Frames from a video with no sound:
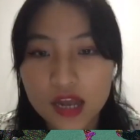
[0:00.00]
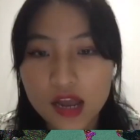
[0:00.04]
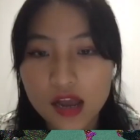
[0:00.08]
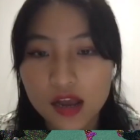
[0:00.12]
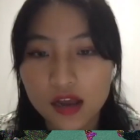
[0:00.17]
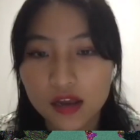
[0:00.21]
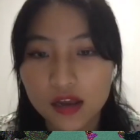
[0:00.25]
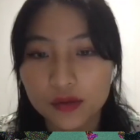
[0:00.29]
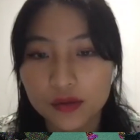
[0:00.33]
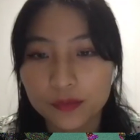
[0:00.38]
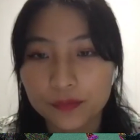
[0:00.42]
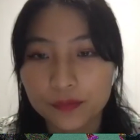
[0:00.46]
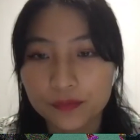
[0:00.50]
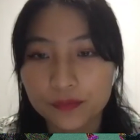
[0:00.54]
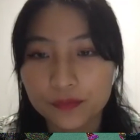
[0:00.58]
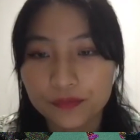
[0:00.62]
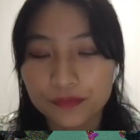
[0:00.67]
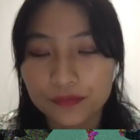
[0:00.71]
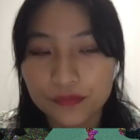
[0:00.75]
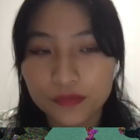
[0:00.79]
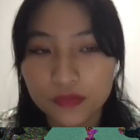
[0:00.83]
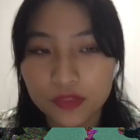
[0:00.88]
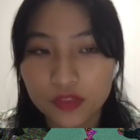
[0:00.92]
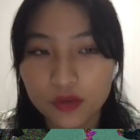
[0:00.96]

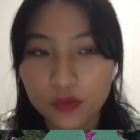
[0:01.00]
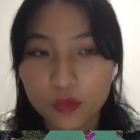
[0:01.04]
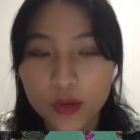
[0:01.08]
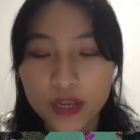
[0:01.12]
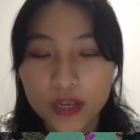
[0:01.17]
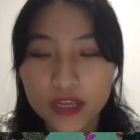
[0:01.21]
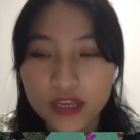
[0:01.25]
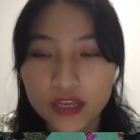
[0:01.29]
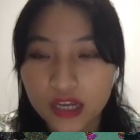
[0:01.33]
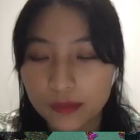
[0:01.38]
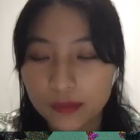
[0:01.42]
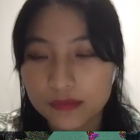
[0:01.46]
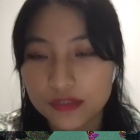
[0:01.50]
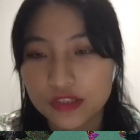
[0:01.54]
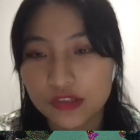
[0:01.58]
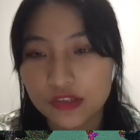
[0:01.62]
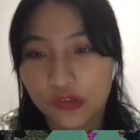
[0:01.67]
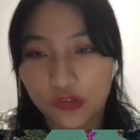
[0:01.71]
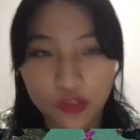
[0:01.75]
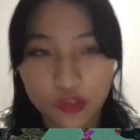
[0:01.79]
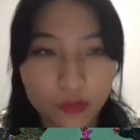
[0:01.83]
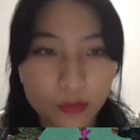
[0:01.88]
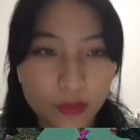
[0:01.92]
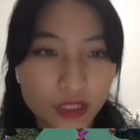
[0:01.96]
the way it comes
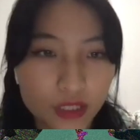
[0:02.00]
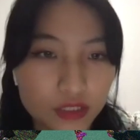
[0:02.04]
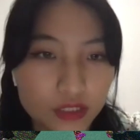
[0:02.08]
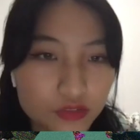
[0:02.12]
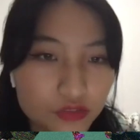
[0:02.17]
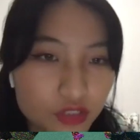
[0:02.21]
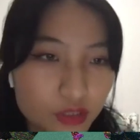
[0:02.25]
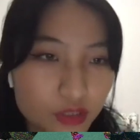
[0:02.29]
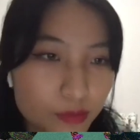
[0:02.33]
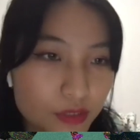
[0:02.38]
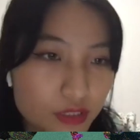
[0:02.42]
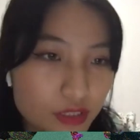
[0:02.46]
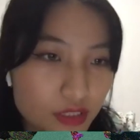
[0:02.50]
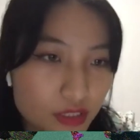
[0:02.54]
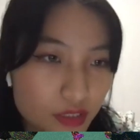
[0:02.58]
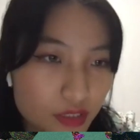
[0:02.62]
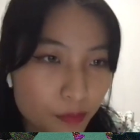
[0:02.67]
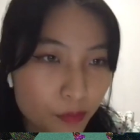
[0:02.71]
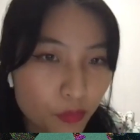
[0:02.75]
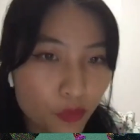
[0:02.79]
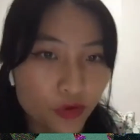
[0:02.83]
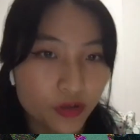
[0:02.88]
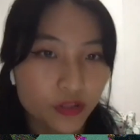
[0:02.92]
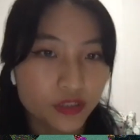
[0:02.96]
into the mainstream is
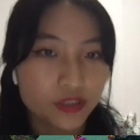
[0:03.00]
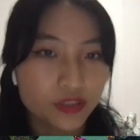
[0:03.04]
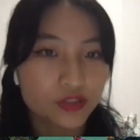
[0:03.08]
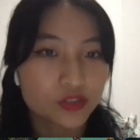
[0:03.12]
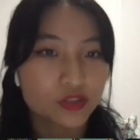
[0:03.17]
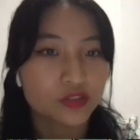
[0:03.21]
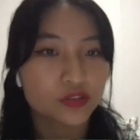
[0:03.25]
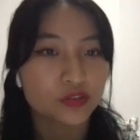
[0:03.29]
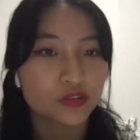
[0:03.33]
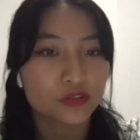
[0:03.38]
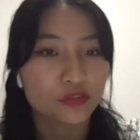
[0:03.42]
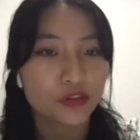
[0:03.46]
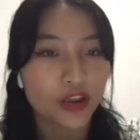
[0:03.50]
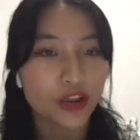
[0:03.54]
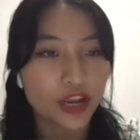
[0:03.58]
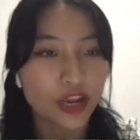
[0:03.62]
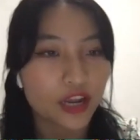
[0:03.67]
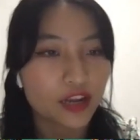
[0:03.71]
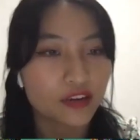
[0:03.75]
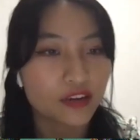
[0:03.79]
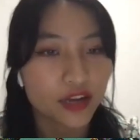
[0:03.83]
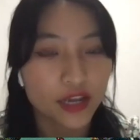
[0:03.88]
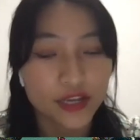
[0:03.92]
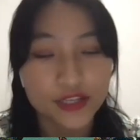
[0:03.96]
important to
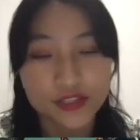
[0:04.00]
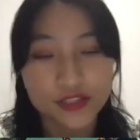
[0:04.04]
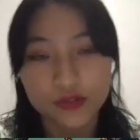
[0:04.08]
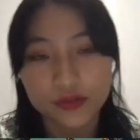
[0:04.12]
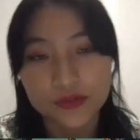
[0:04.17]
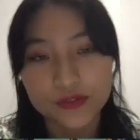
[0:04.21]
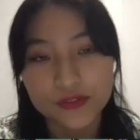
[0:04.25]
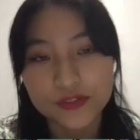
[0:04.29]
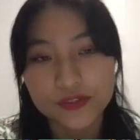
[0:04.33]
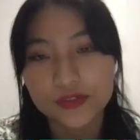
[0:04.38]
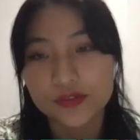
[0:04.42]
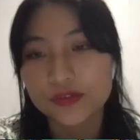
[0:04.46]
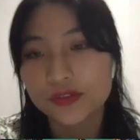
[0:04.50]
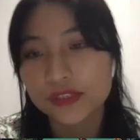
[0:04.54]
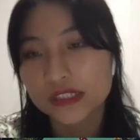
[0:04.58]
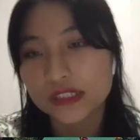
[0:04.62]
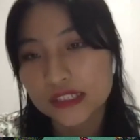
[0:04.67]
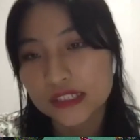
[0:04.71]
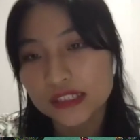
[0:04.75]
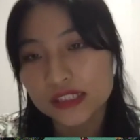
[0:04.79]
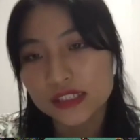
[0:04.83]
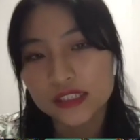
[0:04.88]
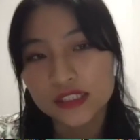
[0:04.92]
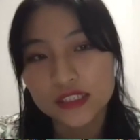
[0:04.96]
recognize also.
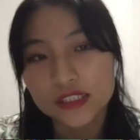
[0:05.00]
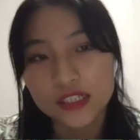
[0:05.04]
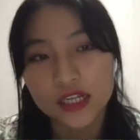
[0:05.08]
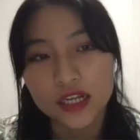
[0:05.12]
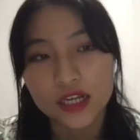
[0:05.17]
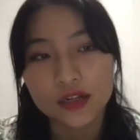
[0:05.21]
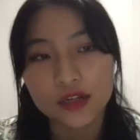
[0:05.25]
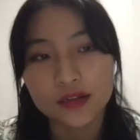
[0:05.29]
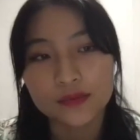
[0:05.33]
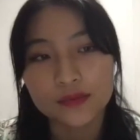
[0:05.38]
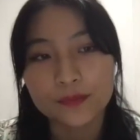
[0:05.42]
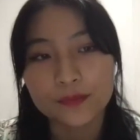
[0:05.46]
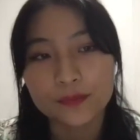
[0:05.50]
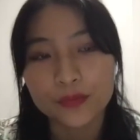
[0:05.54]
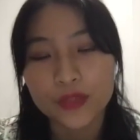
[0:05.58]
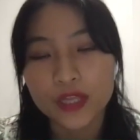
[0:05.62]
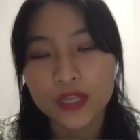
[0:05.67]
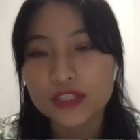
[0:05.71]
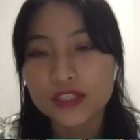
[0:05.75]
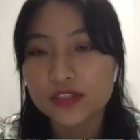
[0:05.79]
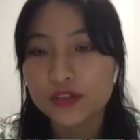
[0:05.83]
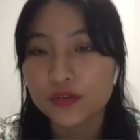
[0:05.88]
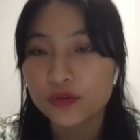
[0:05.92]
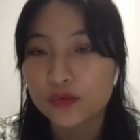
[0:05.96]

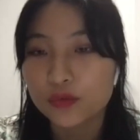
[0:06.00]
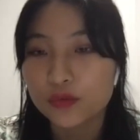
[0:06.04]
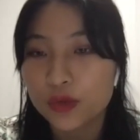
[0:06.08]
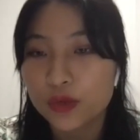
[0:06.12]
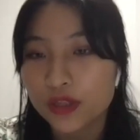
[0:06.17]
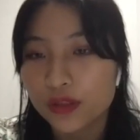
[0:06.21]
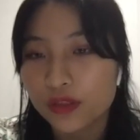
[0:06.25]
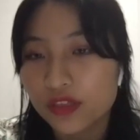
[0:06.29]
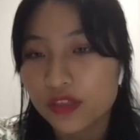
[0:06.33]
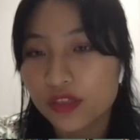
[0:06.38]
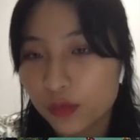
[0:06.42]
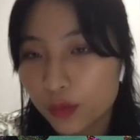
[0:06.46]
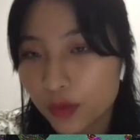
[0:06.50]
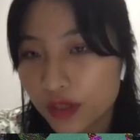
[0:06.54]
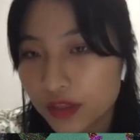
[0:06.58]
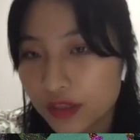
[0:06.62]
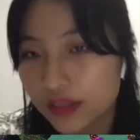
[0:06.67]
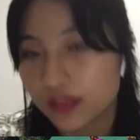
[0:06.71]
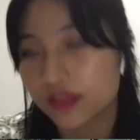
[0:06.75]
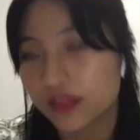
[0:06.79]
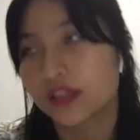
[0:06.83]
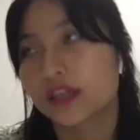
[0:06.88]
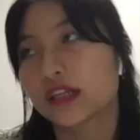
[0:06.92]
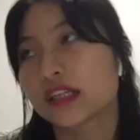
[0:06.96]
And so with
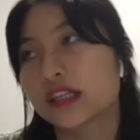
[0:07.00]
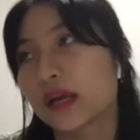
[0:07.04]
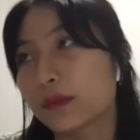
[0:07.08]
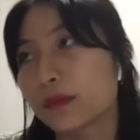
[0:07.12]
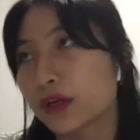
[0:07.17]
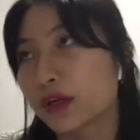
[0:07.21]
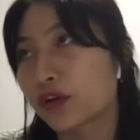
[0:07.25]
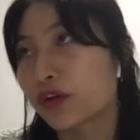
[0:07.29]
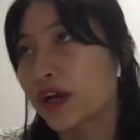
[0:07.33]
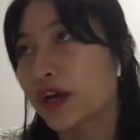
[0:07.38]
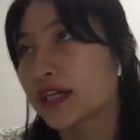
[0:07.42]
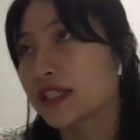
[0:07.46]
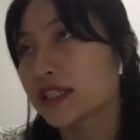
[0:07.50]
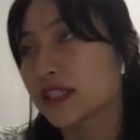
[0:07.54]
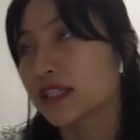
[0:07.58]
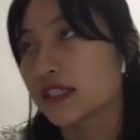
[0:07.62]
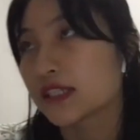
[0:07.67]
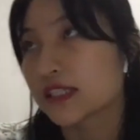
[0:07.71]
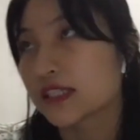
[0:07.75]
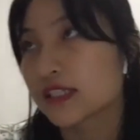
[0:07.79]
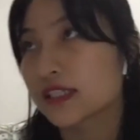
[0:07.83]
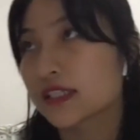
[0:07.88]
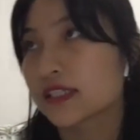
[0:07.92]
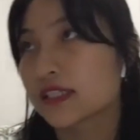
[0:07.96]
the climate
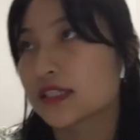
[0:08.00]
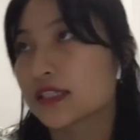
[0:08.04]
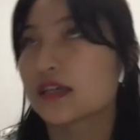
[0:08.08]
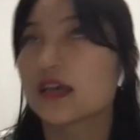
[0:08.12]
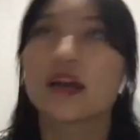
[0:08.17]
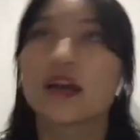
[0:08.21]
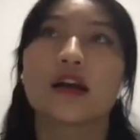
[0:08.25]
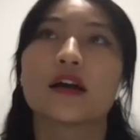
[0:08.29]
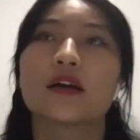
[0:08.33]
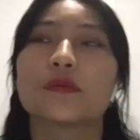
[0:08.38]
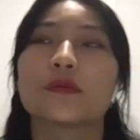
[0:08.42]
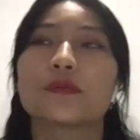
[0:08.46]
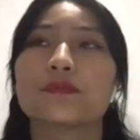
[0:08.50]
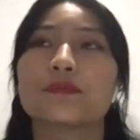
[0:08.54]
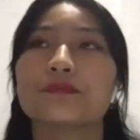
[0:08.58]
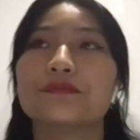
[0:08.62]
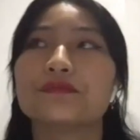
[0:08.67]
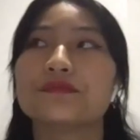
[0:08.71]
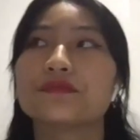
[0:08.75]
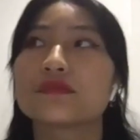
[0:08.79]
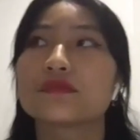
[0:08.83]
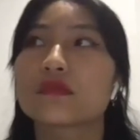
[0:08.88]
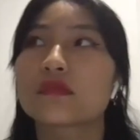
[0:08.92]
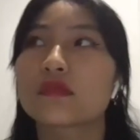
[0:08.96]
crisis, and
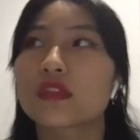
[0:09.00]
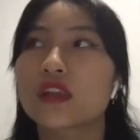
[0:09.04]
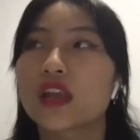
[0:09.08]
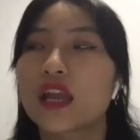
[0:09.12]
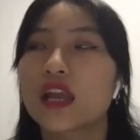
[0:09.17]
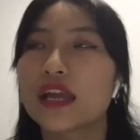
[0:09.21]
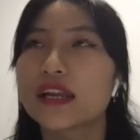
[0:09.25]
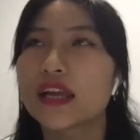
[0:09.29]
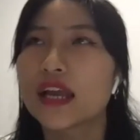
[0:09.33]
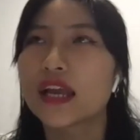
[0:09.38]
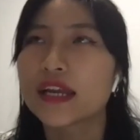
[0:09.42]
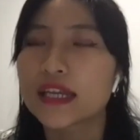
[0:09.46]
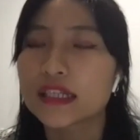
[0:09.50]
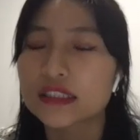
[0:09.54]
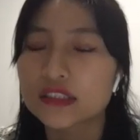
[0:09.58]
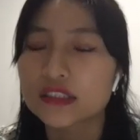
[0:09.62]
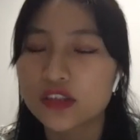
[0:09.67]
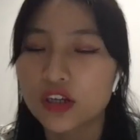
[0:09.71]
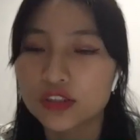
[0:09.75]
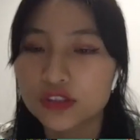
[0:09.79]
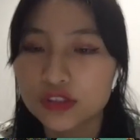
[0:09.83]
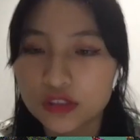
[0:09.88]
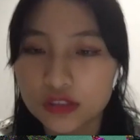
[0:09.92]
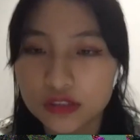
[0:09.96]
I guess
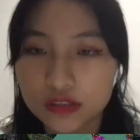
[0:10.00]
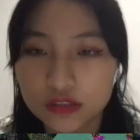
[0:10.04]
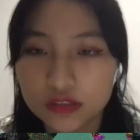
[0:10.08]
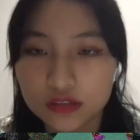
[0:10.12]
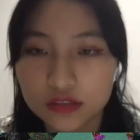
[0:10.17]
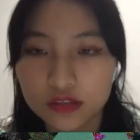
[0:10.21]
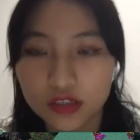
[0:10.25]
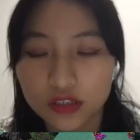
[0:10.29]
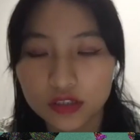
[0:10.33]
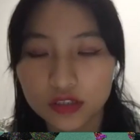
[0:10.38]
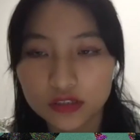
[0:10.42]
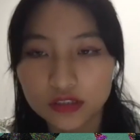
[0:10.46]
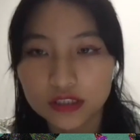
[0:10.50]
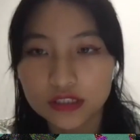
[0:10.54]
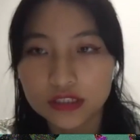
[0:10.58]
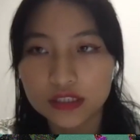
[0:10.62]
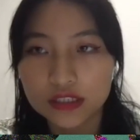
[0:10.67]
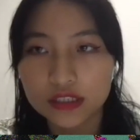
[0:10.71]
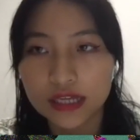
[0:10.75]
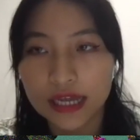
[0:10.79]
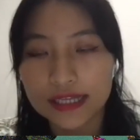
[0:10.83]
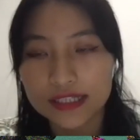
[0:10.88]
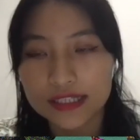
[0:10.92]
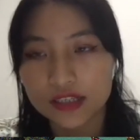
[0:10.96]
not
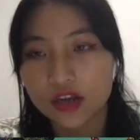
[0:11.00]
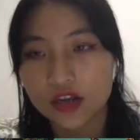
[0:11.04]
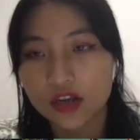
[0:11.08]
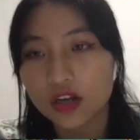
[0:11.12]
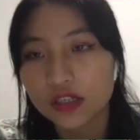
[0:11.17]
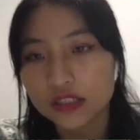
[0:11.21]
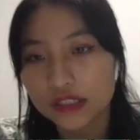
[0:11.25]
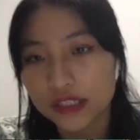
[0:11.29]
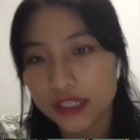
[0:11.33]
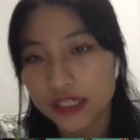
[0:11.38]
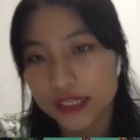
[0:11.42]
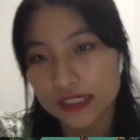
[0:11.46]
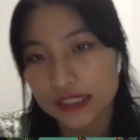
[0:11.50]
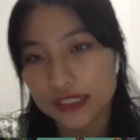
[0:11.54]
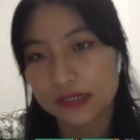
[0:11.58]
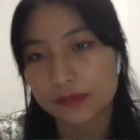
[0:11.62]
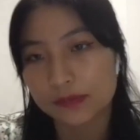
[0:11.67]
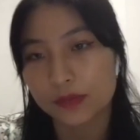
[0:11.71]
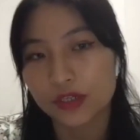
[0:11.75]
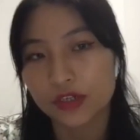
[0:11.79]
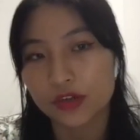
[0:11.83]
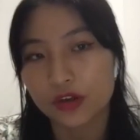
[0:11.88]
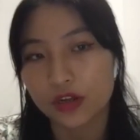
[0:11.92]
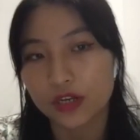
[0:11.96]
as a context,
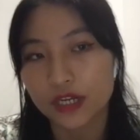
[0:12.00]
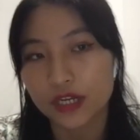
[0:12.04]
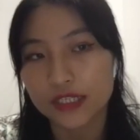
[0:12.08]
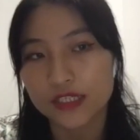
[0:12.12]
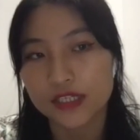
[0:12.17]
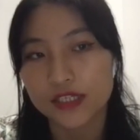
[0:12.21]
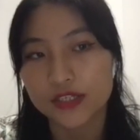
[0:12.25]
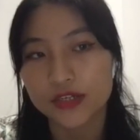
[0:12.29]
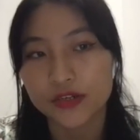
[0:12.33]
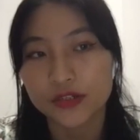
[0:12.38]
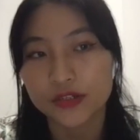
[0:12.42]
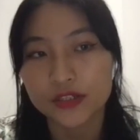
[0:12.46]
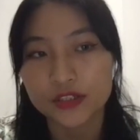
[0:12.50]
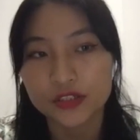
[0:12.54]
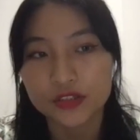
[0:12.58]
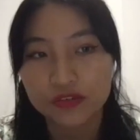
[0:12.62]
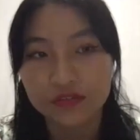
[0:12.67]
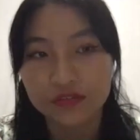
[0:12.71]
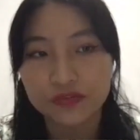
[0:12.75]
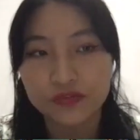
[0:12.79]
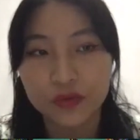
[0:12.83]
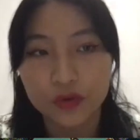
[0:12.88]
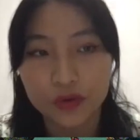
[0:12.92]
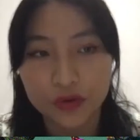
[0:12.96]
but not necessarily to
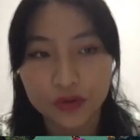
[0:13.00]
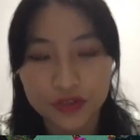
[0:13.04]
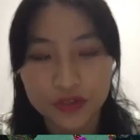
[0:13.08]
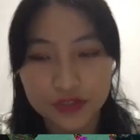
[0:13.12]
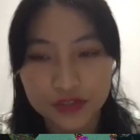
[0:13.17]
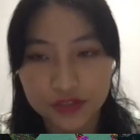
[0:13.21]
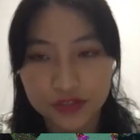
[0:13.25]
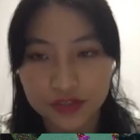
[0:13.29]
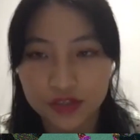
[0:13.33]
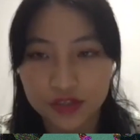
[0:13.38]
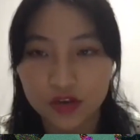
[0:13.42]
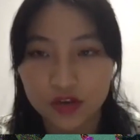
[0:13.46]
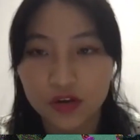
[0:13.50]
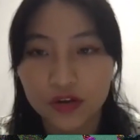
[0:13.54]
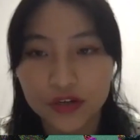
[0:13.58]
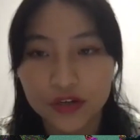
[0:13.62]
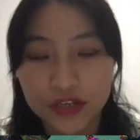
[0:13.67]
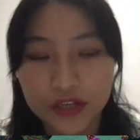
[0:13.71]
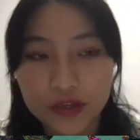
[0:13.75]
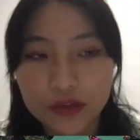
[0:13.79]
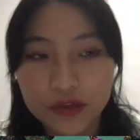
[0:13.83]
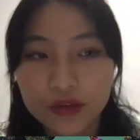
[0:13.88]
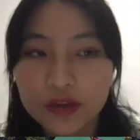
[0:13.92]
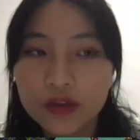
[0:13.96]
focus on
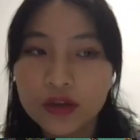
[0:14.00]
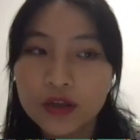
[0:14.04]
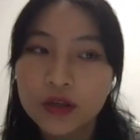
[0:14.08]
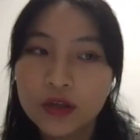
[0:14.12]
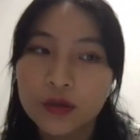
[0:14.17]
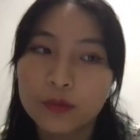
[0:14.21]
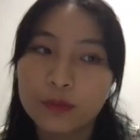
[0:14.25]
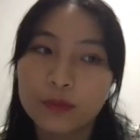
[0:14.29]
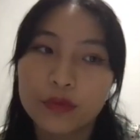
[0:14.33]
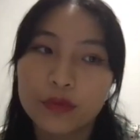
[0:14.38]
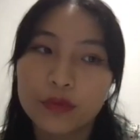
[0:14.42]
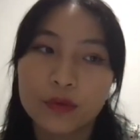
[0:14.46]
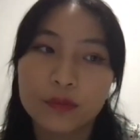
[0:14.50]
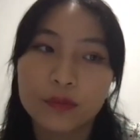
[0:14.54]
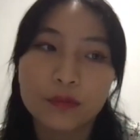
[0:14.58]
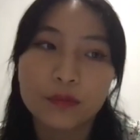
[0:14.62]
it, but